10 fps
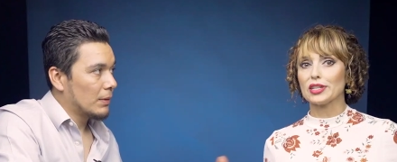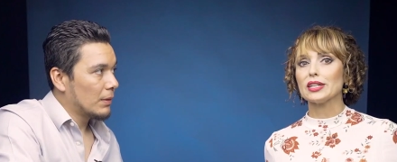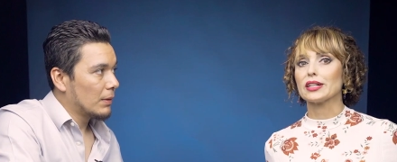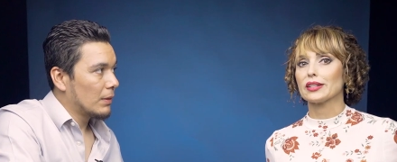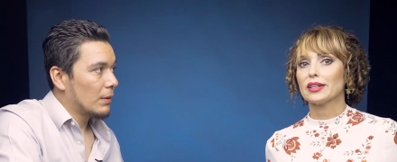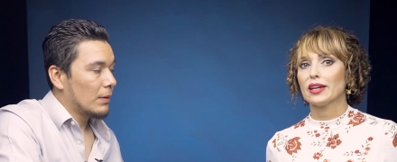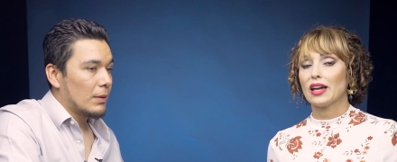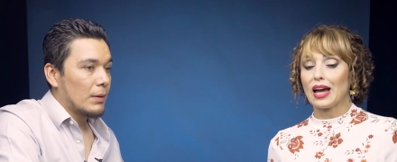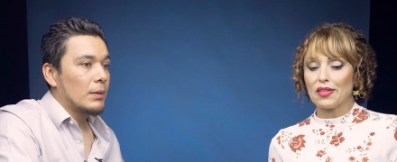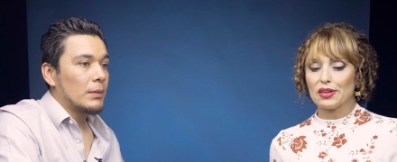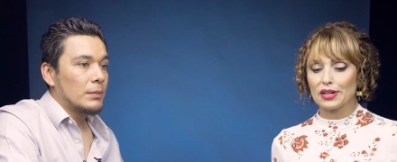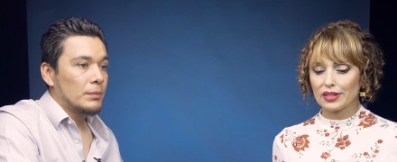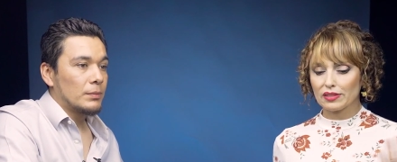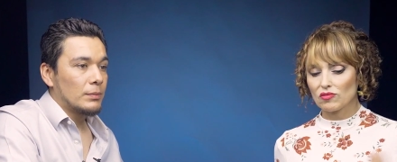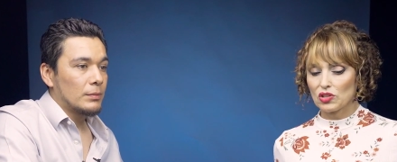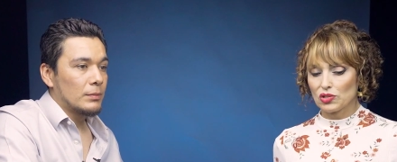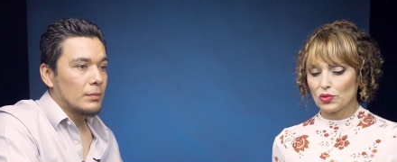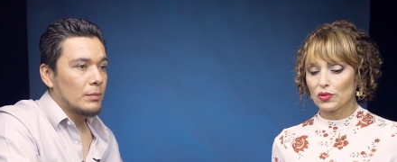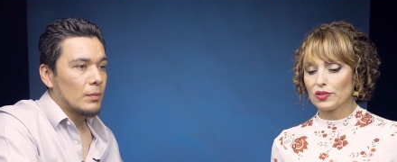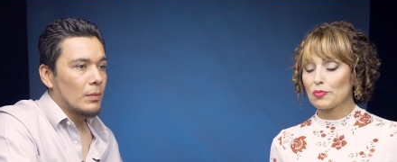Speaker 1: here. Other
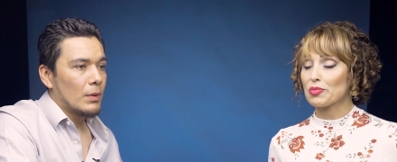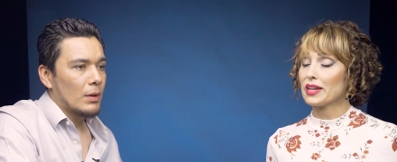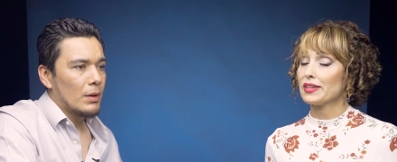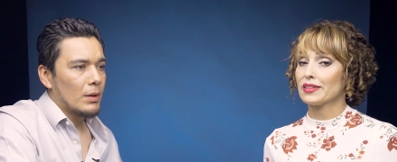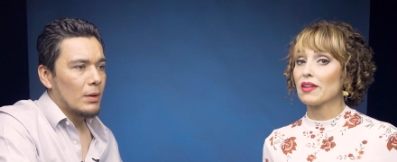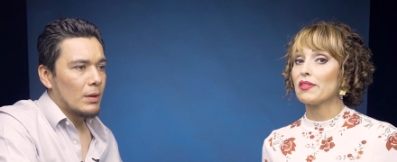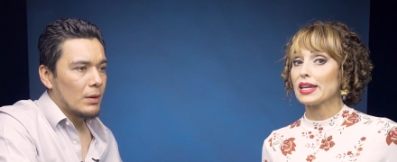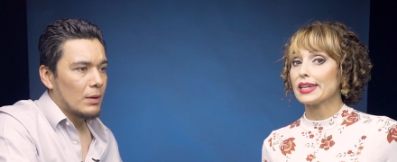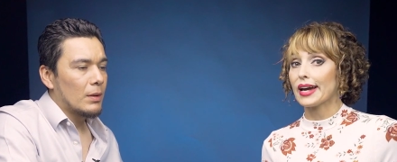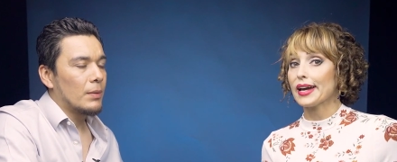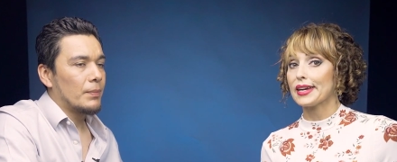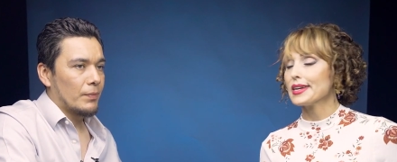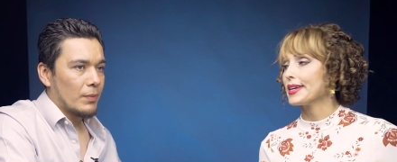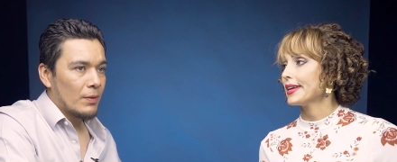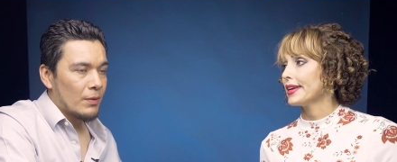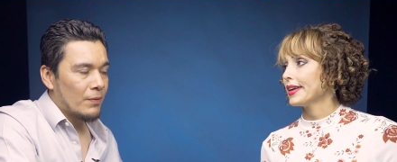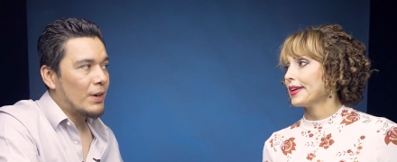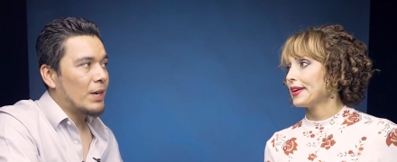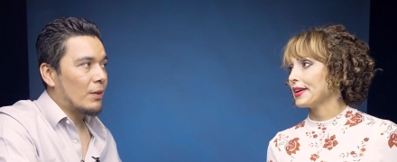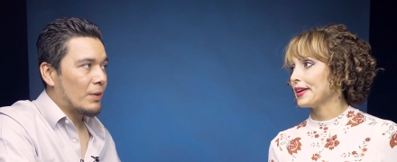shoes, the prices are very high.
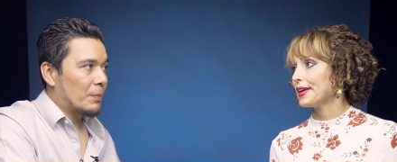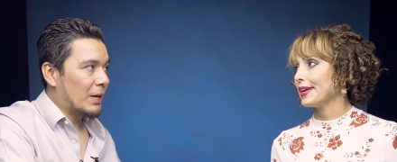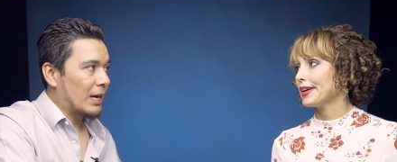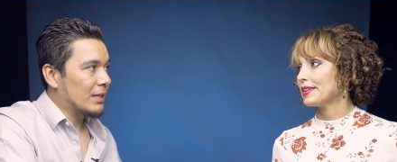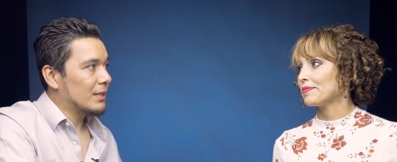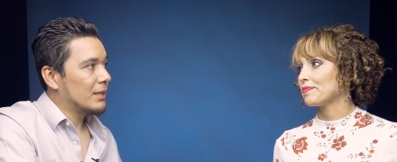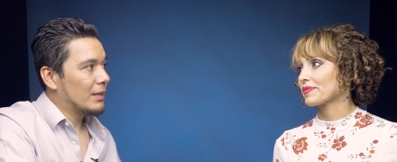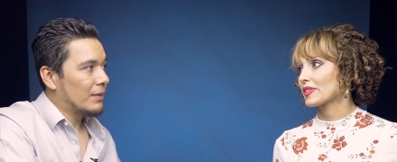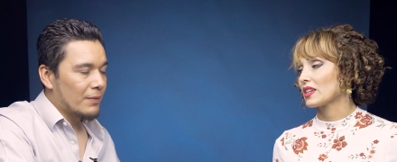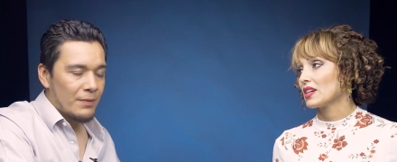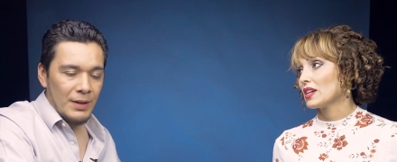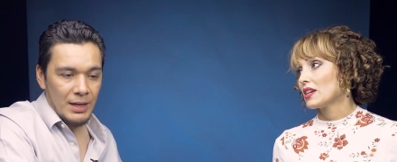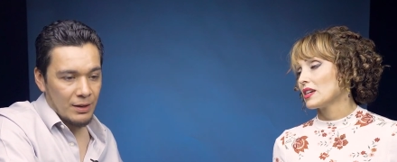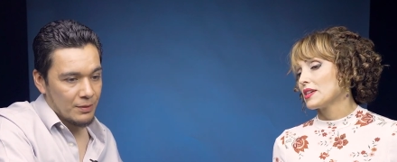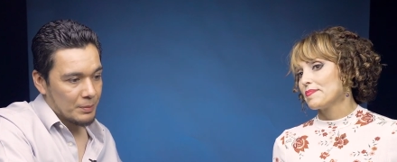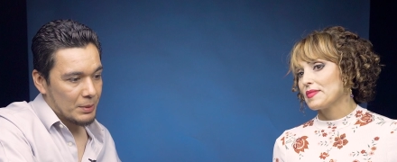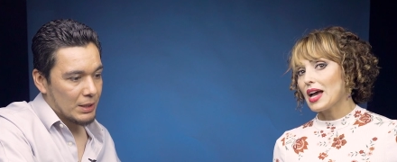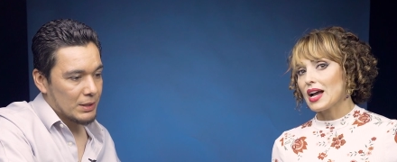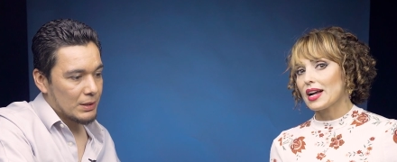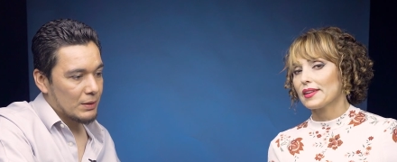Very overpriced, um, very overpriced.
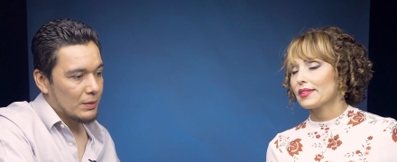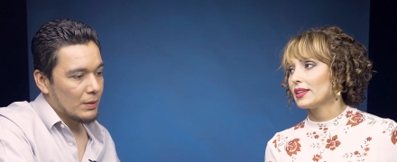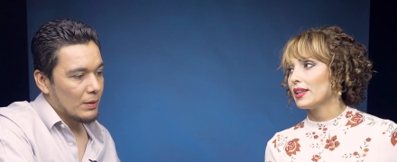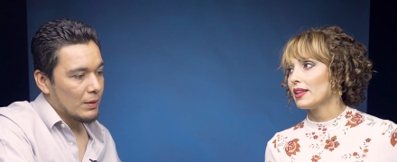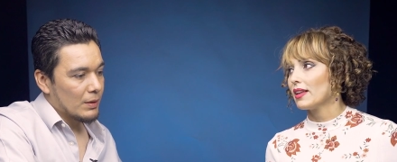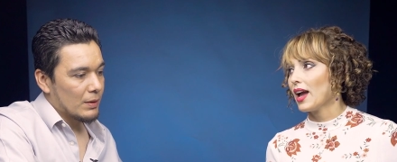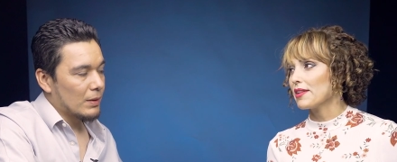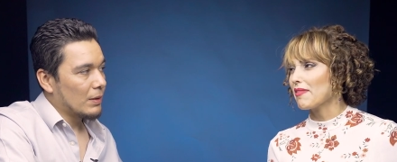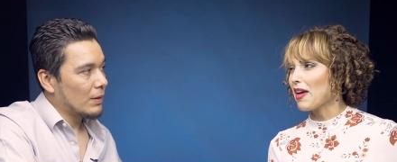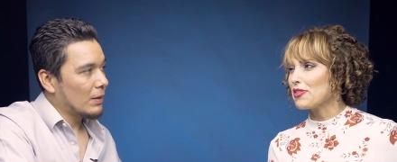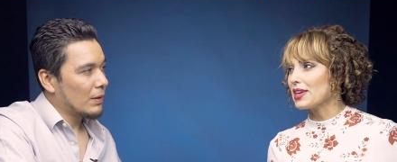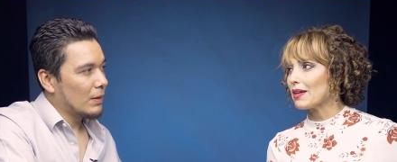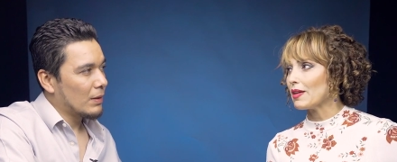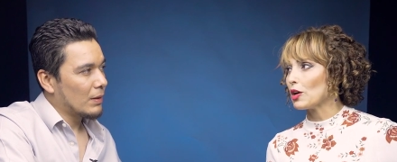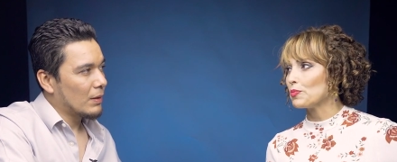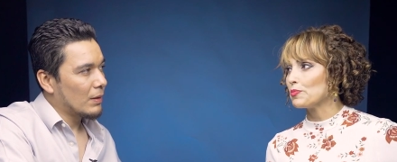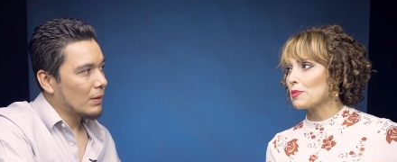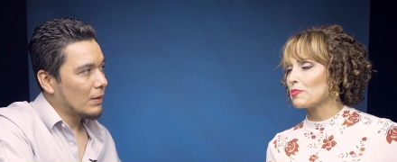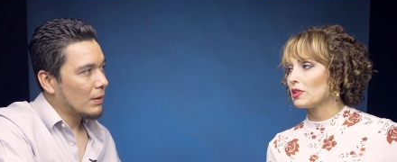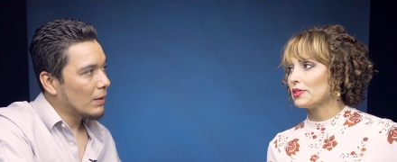Yeah, I, I think about
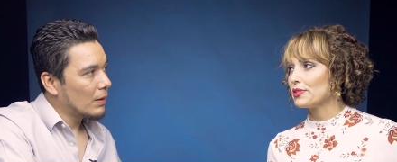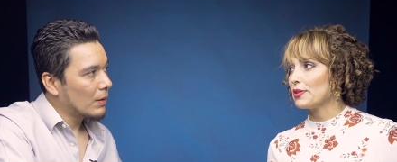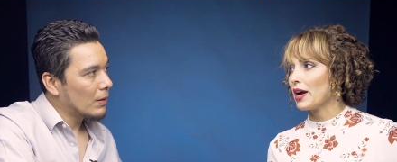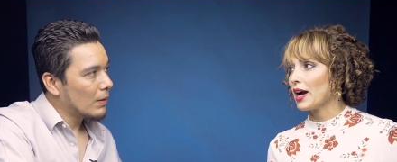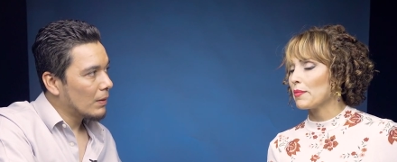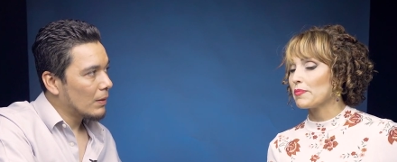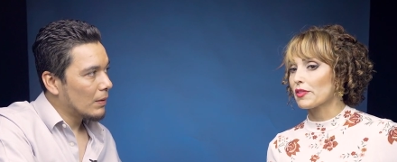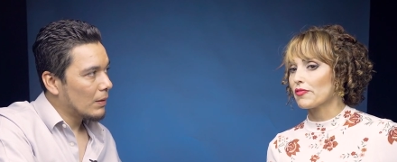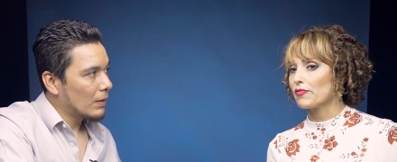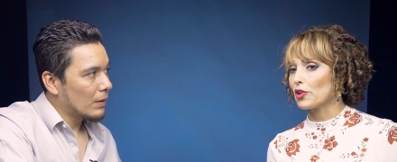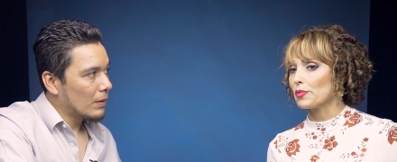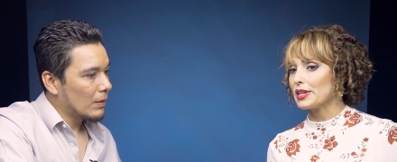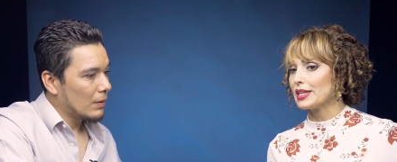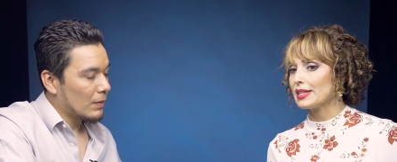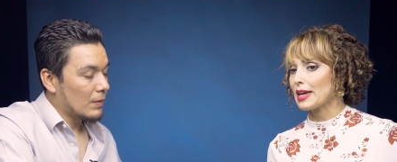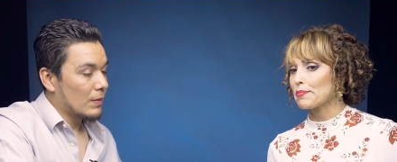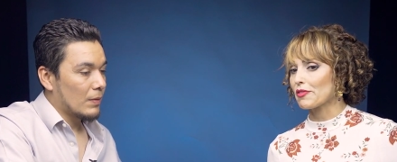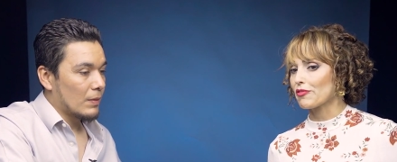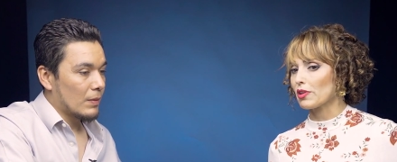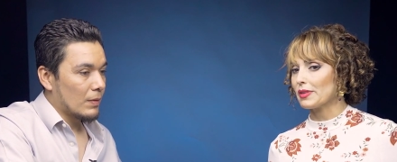people uh, performing, like
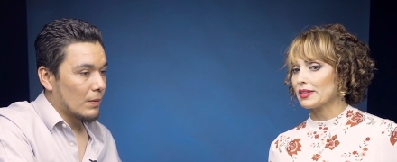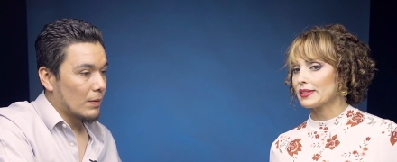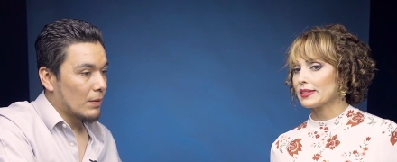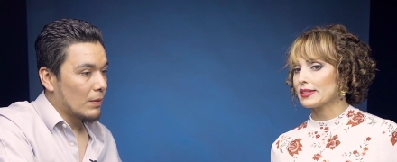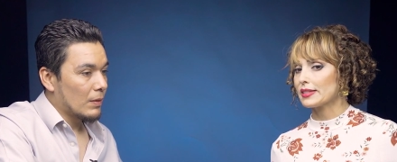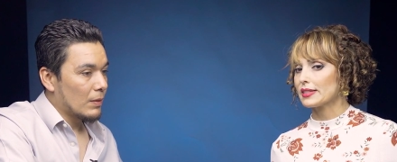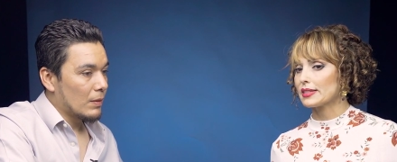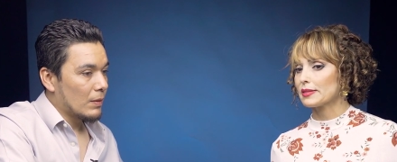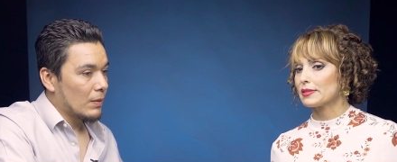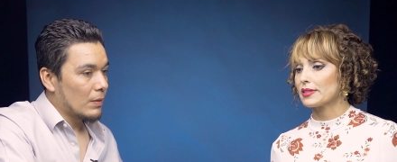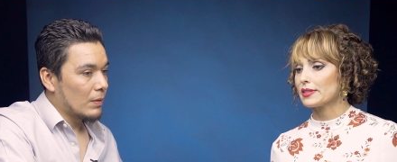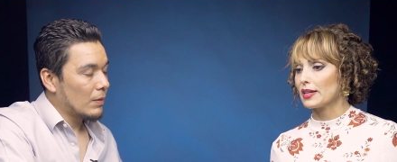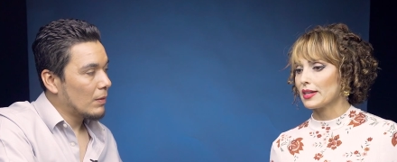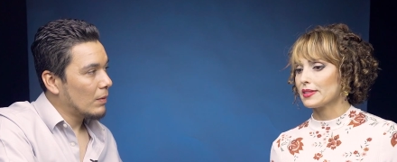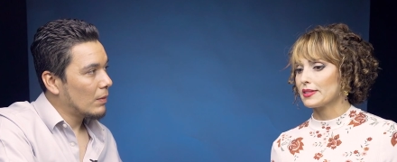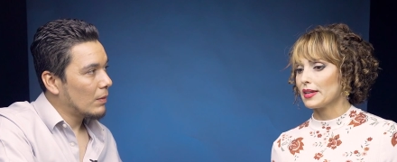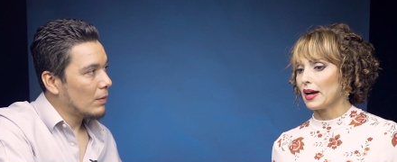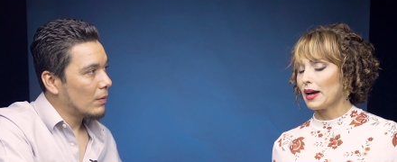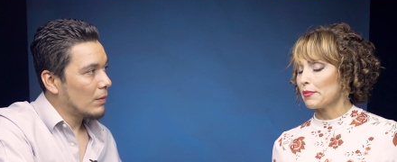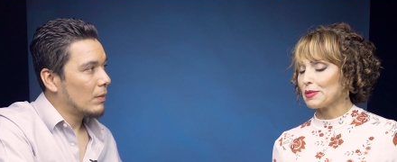performances, uh,
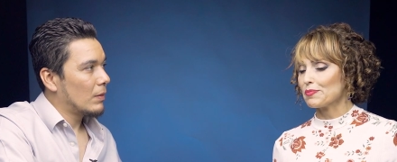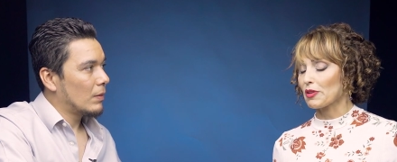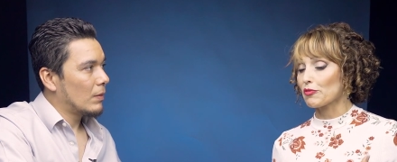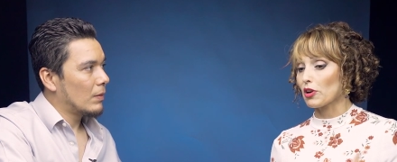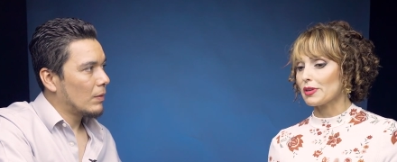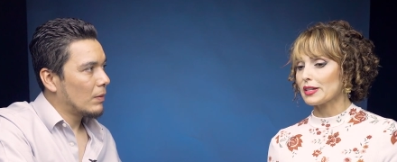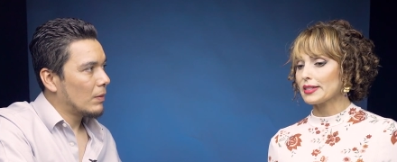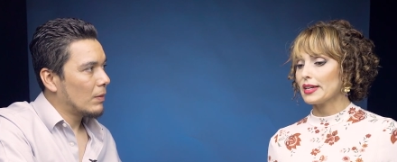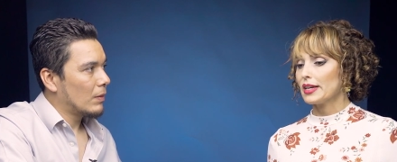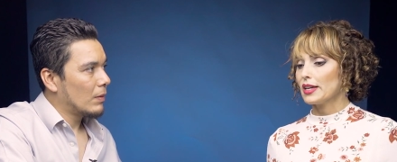I mean, performers